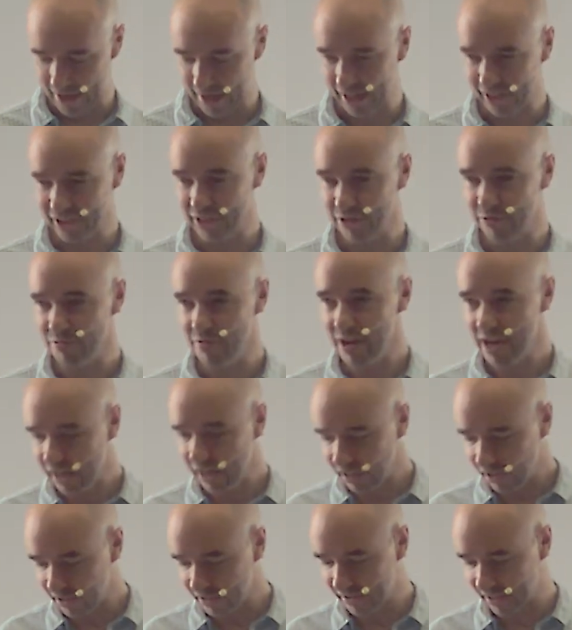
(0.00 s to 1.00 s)
And actually
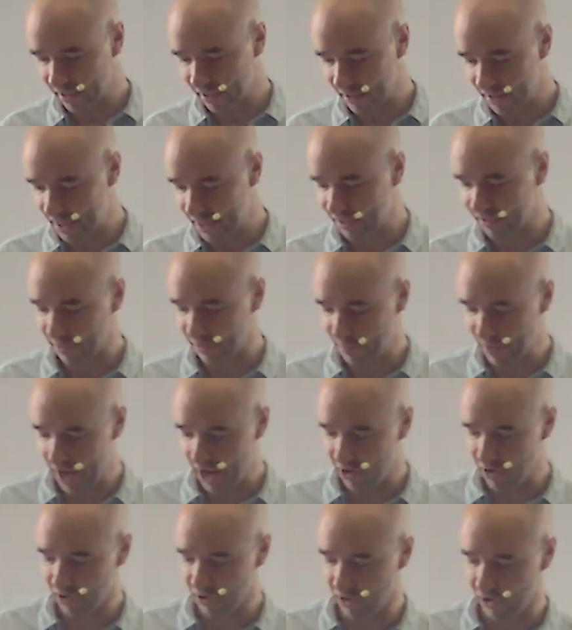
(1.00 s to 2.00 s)
realizing this
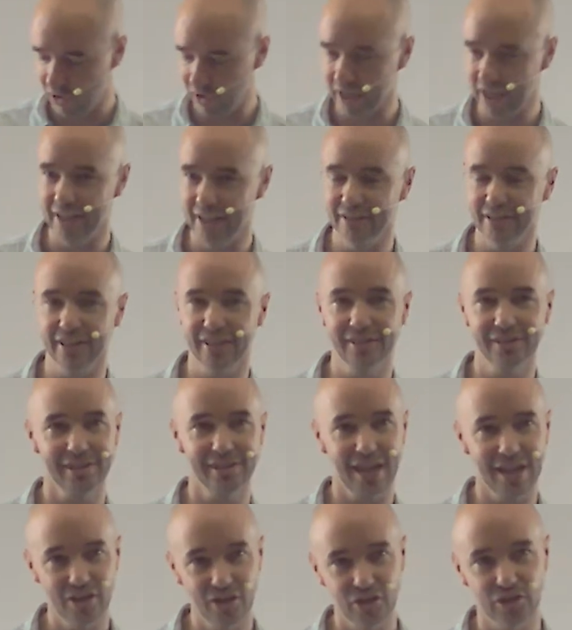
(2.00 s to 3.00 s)
about God is
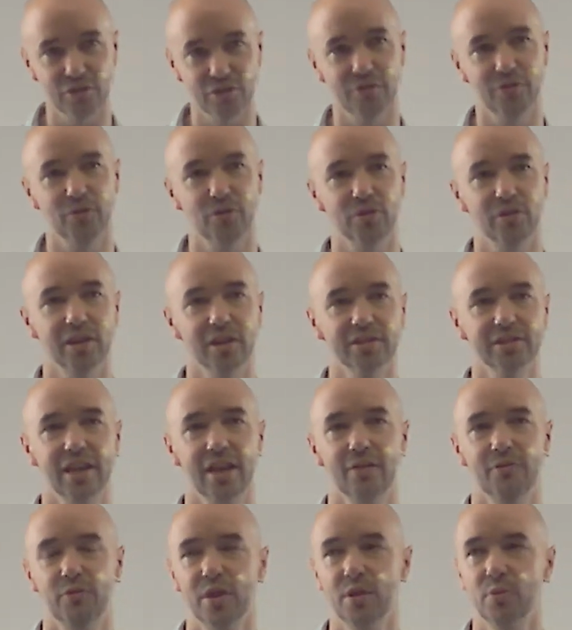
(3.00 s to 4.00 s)
essential for us
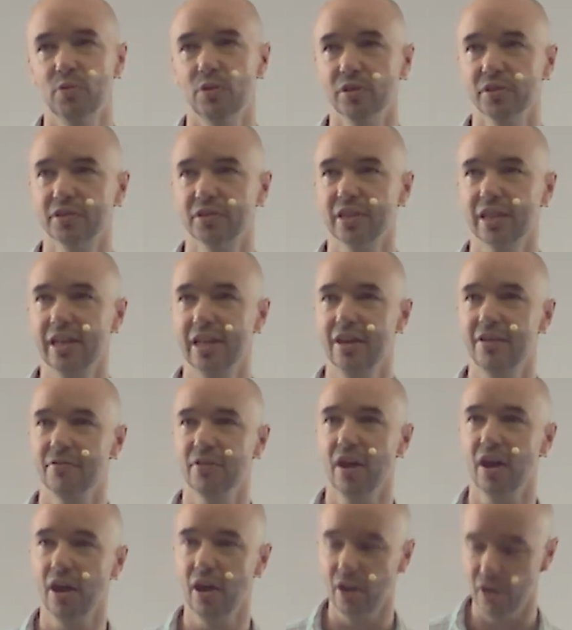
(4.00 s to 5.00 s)
if we want to
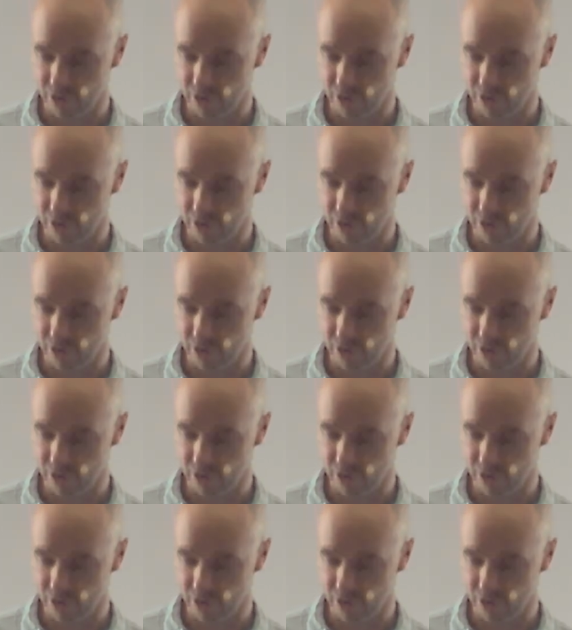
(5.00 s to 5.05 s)
live a